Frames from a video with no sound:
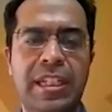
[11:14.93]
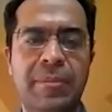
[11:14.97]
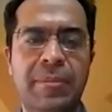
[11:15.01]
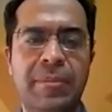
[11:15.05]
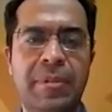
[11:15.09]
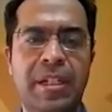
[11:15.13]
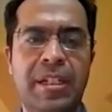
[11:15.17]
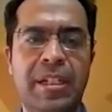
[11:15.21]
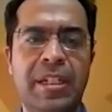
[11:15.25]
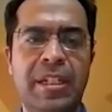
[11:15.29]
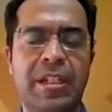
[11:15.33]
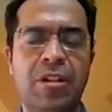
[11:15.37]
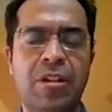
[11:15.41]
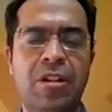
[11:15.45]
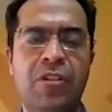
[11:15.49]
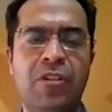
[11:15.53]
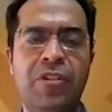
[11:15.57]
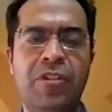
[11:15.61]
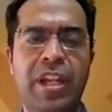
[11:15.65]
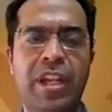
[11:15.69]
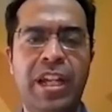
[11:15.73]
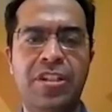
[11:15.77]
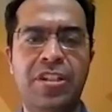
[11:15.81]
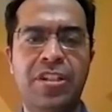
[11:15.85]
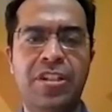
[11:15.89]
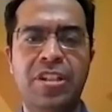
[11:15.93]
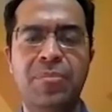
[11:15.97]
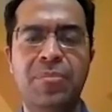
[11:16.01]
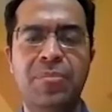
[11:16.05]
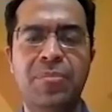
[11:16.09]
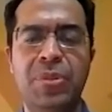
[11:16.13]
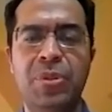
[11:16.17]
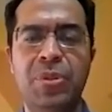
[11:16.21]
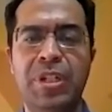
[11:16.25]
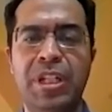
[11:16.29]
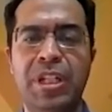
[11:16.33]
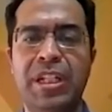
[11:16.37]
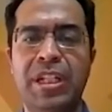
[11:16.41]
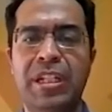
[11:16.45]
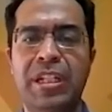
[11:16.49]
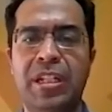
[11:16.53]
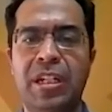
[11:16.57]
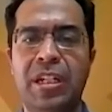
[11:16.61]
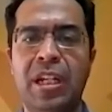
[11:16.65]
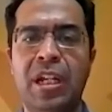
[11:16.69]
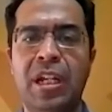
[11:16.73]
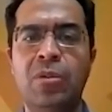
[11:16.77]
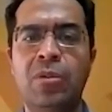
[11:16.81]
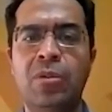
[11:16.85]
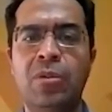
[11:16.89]
ability of edge computing and
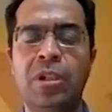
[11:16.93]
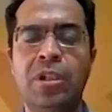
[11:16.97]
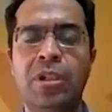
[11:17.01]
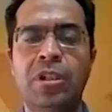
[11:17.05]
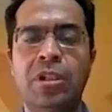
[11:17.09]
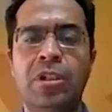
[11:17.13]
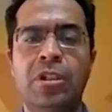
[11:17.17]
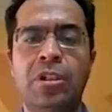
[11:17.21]
cloud